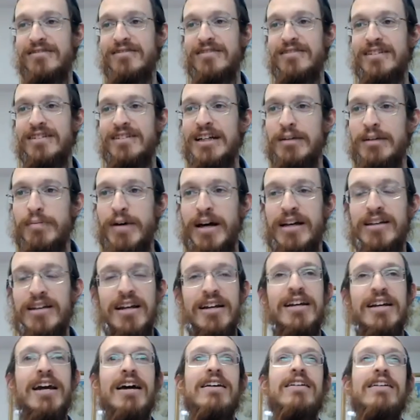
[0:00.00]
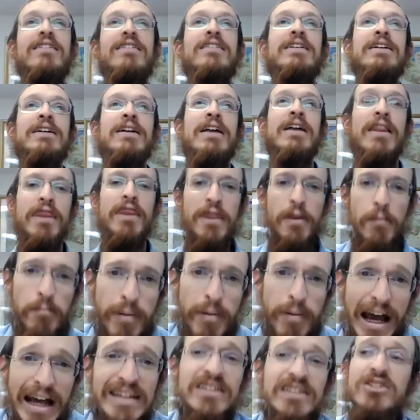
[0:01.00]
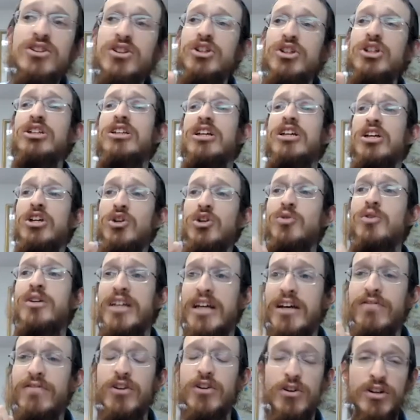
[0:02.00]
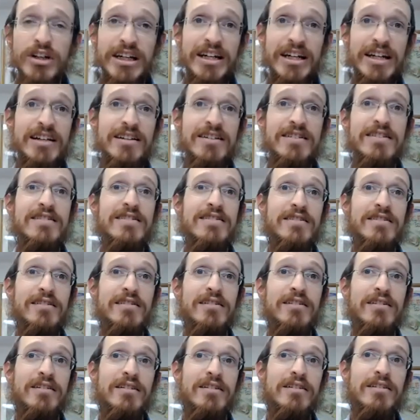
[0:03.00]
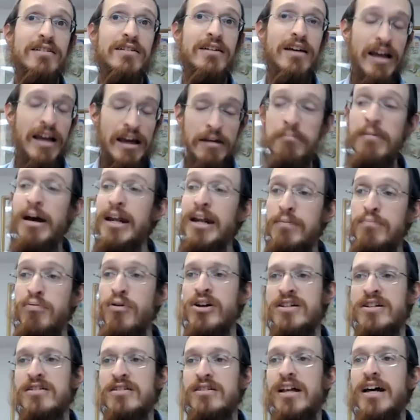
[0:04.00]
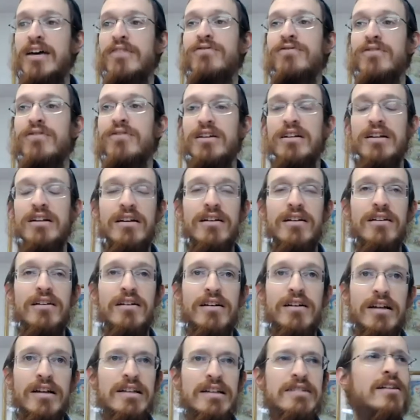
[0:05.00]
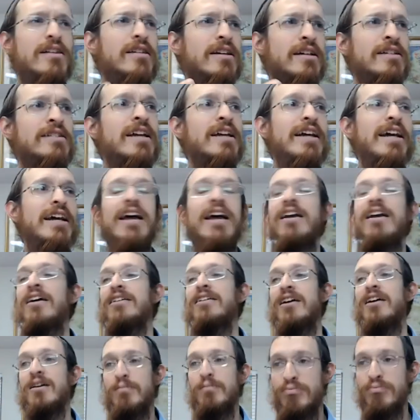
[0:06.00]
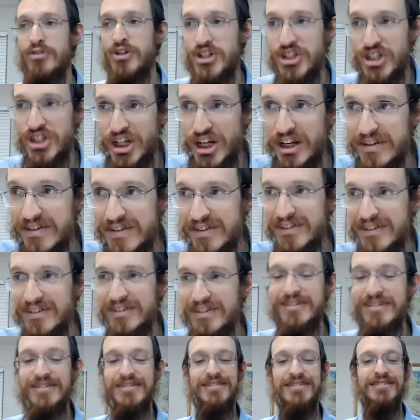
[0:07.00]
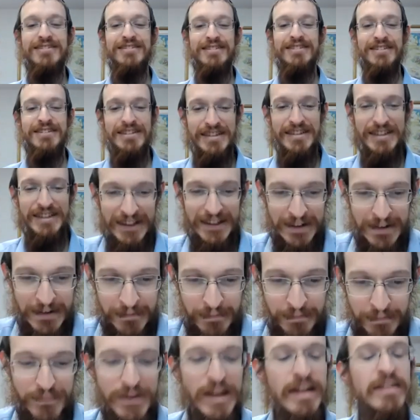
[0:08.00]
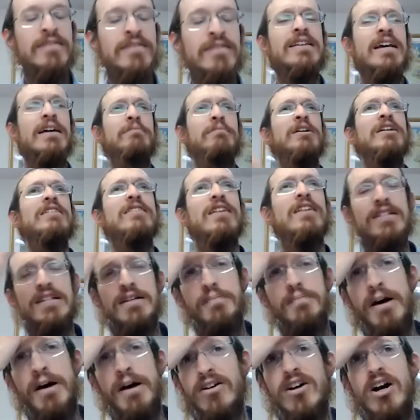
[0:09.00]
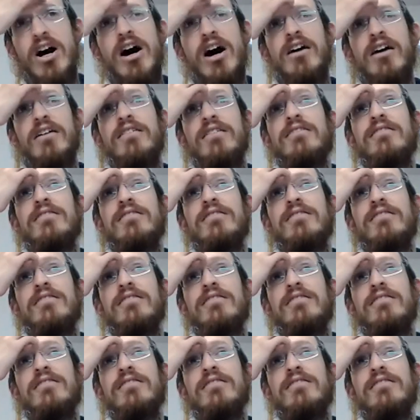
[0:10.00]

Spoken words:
Think about that again. The best good that you give your kids at many points in life is the things they cannot yet appreciate. And the same thing is as about God.